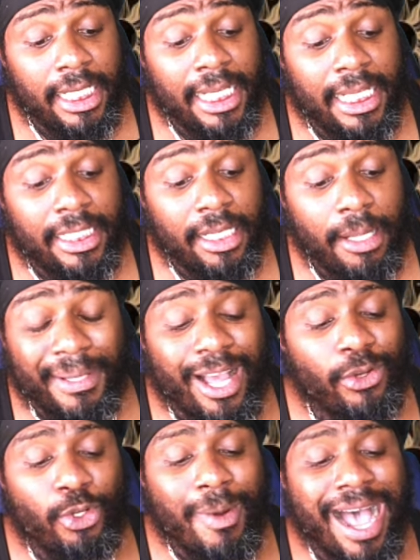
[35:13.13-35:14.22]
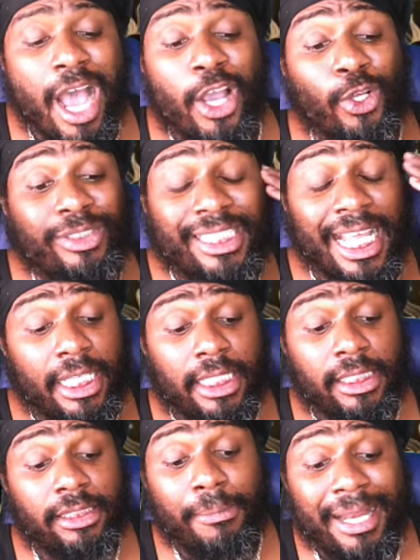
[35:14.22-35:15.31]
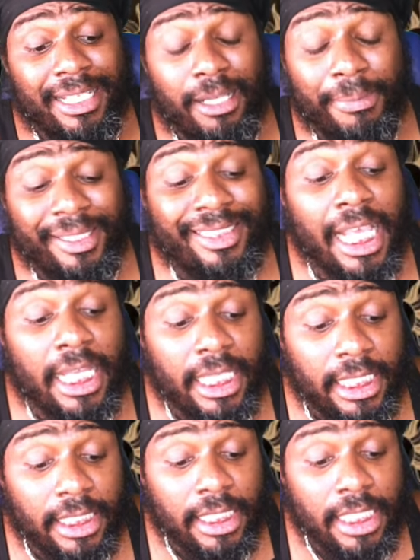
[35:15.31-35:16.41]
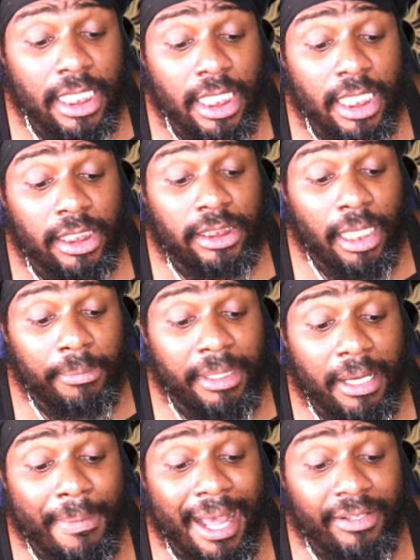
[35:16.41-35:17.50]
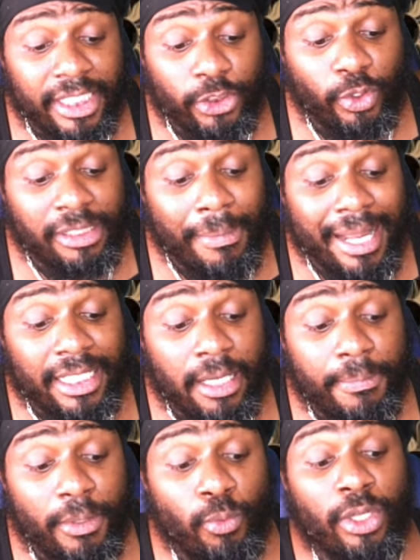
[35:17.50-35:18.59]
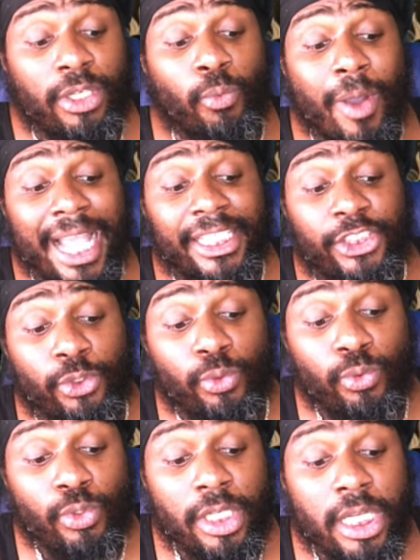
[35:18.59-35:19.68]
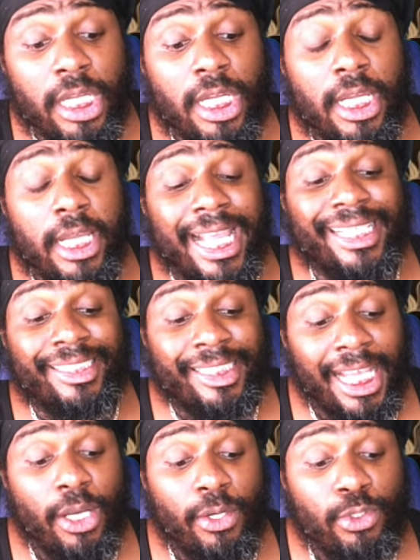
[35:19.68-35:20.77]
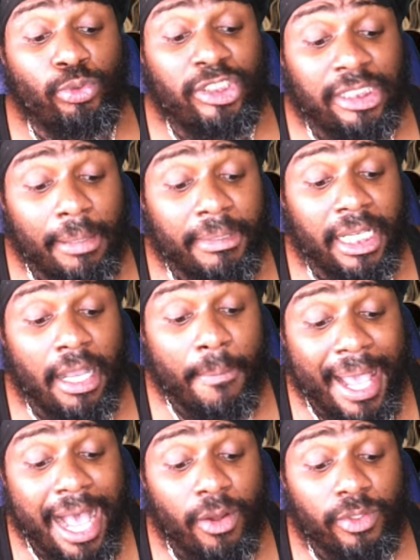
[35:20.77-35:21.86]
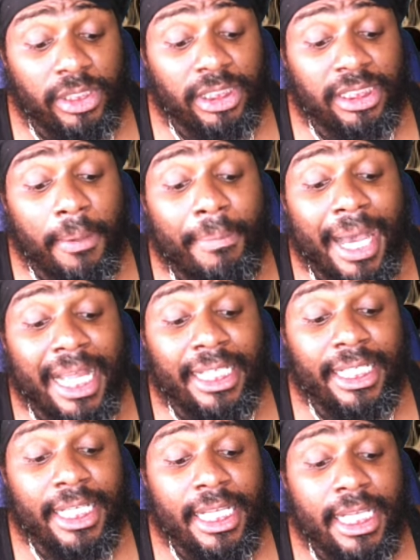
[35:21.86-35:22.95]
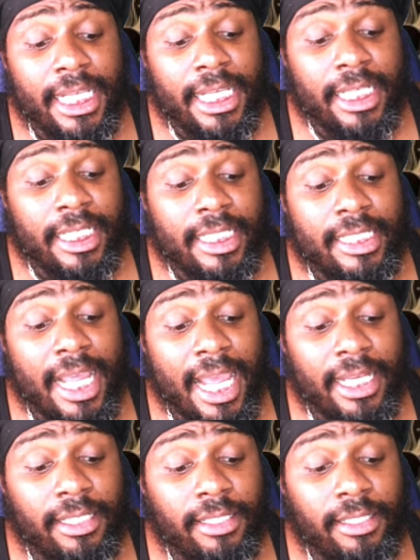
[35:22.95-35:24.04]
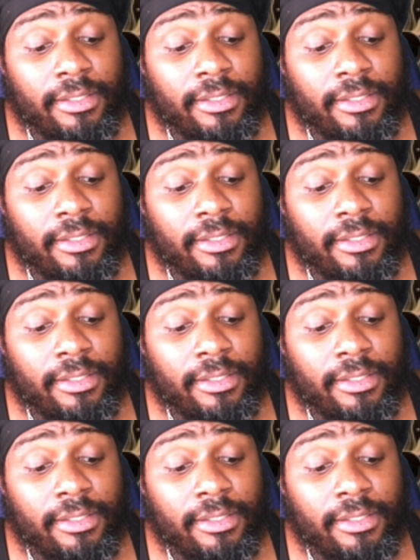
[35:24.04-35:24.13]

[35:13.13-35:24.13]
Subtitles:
ended up, and I don't know why, I heard telling. Somebody could be telling something about this, or somebody could be wanting to write you and tell you something about somebody that